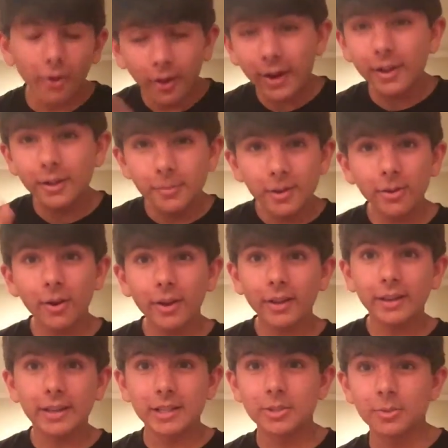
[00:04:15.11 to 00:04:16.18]
Or I could be wrong,
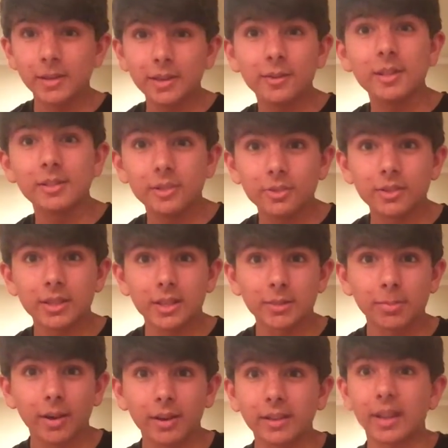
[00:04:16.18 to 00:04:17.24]
and next week we do see his
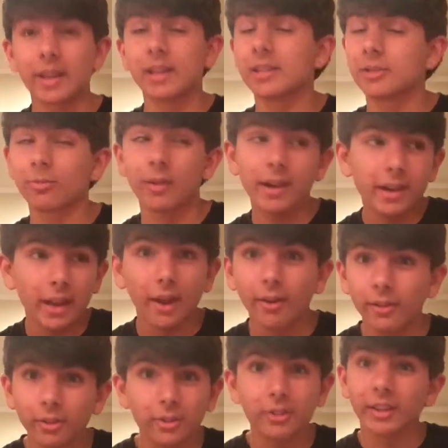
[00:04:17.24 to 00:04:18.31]
Bankai, because right now
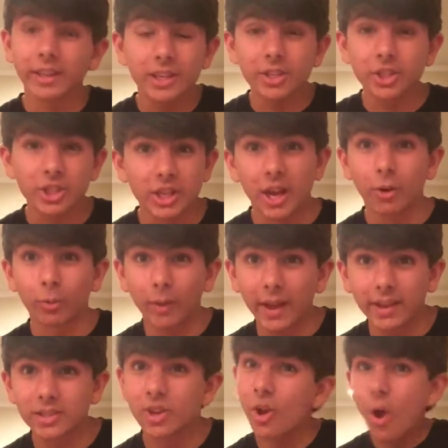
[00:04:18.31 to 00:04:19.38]
it looked like he just got
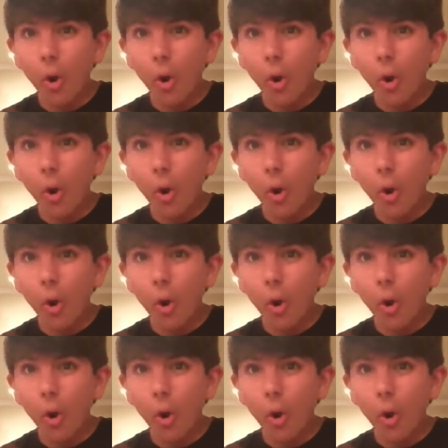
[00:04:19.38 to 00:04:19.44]
wrecked.